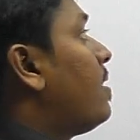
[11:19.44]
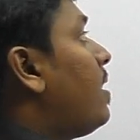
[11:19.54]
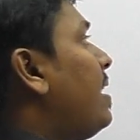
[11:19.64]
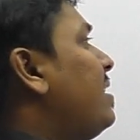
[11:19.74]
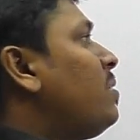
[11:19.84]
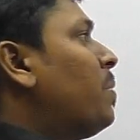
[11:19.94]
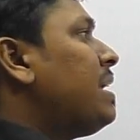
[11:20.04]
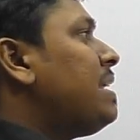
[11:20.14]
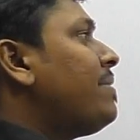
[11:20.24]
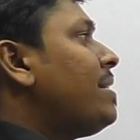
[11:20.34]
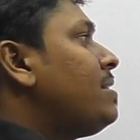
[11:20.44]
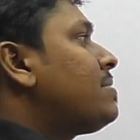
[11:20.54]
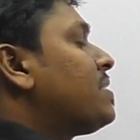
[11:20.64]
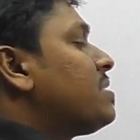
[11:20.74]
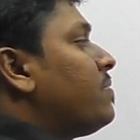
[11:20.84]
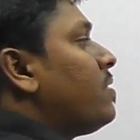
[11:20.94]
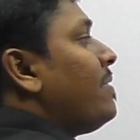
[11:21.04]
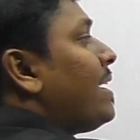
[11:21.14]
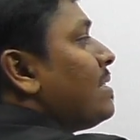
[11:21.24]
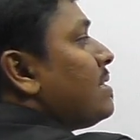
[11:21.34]
I think only way is, first of all,
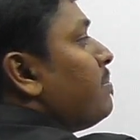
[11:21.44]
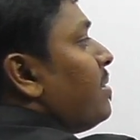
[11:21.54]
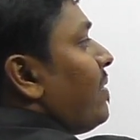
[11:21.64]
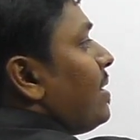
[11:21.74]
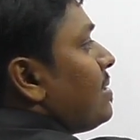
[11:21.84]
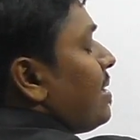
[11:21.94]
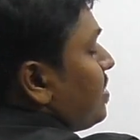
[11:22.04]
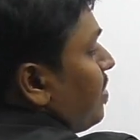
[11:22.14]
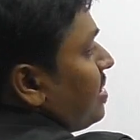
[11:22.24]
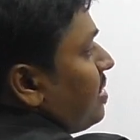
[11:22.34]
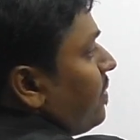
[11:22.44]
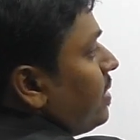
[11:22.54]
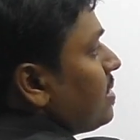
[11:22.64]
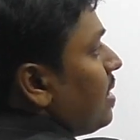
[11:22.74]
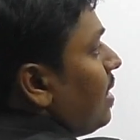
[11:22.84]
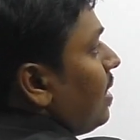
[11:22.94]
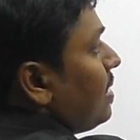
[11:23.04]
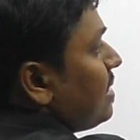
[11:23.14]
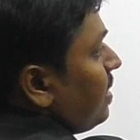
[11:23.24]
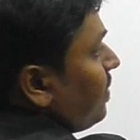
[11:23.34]
we can simplify this expression, friends.
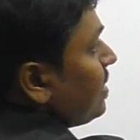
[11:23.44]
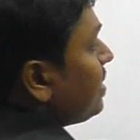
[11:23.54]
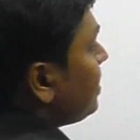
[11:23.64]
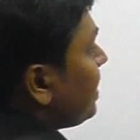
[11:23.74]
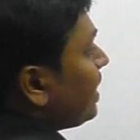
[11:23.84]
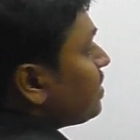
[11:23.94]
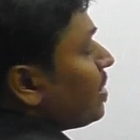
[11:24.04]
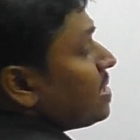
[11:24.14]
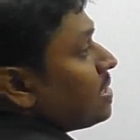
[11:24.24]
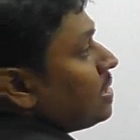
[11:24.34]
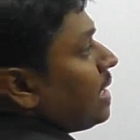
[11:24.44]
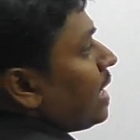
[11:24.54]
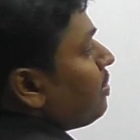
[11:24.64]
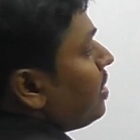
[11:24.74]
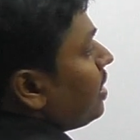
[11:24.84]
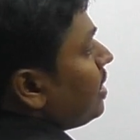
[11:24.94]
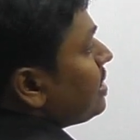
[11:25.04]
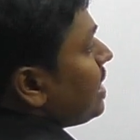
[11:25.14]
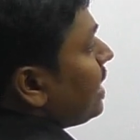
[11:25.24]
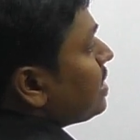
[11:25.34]
Listen, friends, this expression can be written
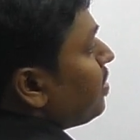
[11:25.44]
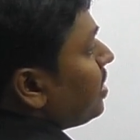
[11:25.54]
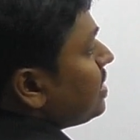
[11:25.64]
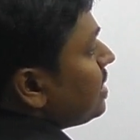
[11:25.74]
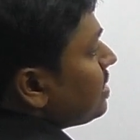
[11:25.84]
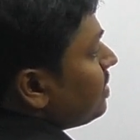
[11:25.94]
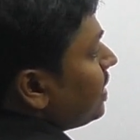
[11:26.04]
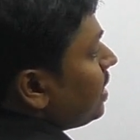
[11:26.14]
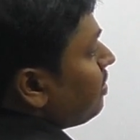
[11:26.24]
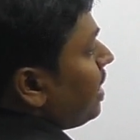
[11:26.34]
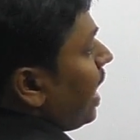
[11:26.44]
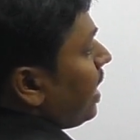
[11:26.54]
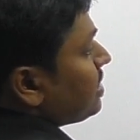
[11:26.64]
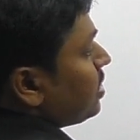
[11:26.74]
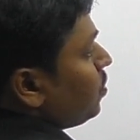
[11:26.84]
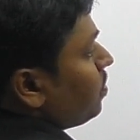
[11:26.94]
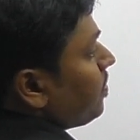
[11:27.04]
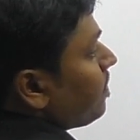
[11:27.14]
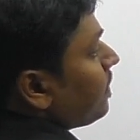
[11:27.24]
as x power 6 divided by x cube.